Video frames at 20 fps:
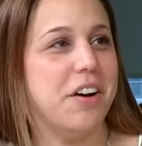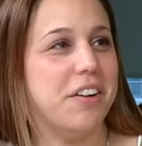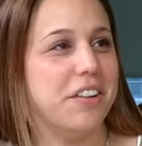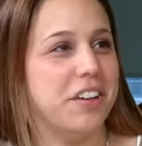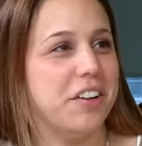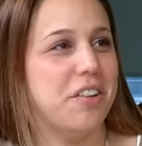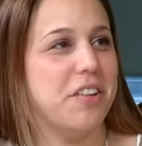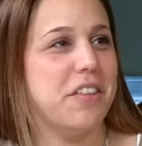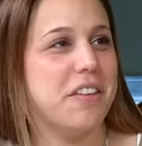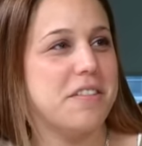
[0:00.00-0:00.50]

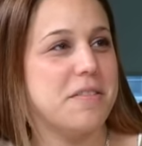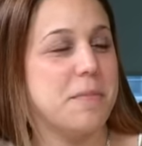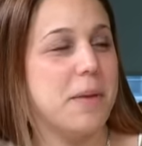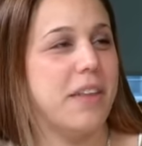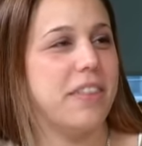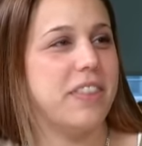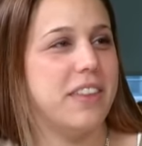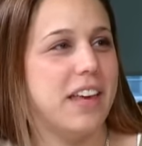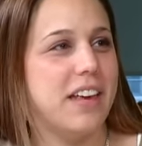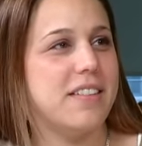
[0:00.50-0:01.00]
Earlier this
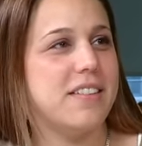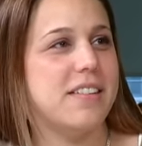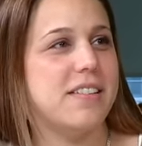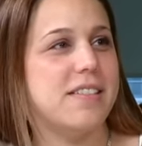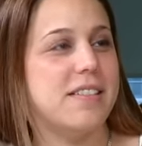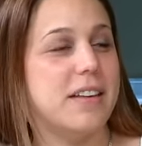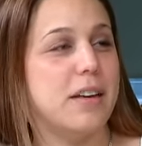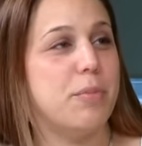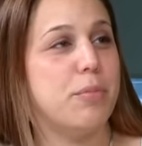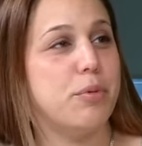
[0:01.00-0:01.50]
month, the
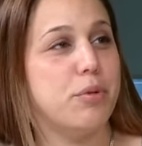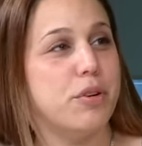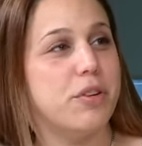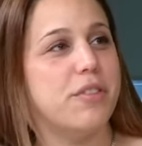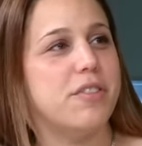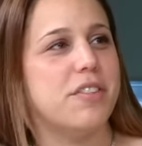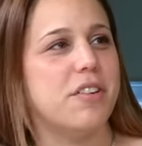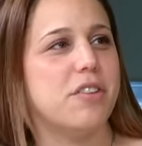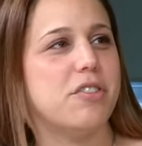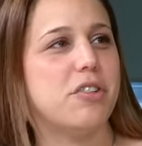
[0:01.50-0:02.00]
SEC
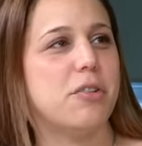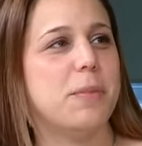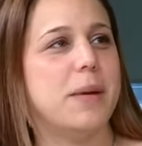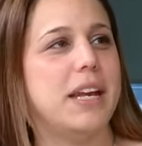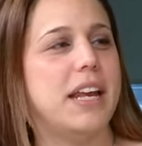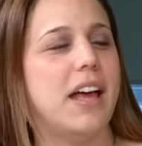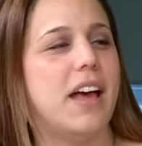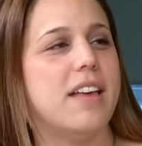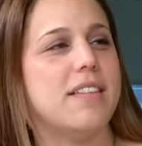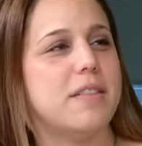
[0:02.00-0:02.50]
approved social
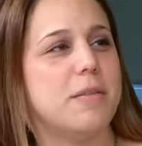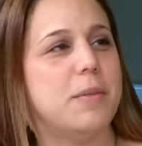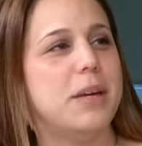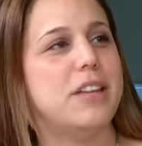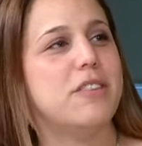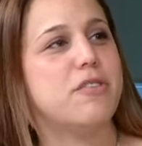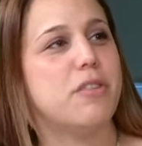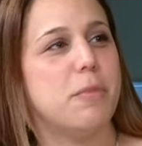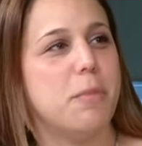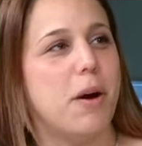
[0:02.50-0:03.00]
media as a
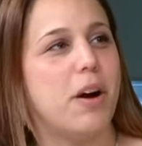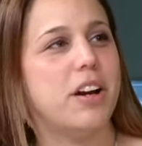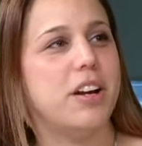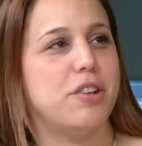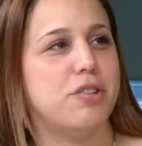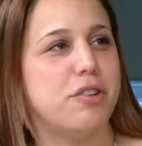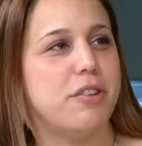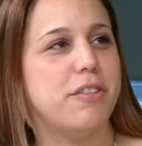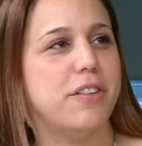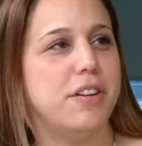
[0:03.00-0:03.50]
means for
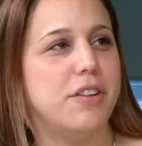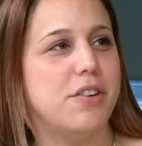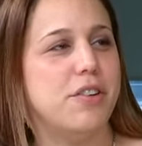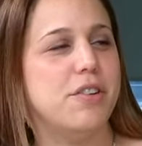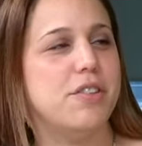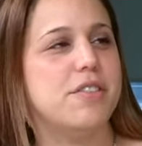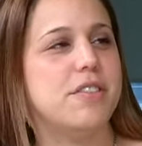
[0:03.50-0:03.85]
market driven mm-hmm.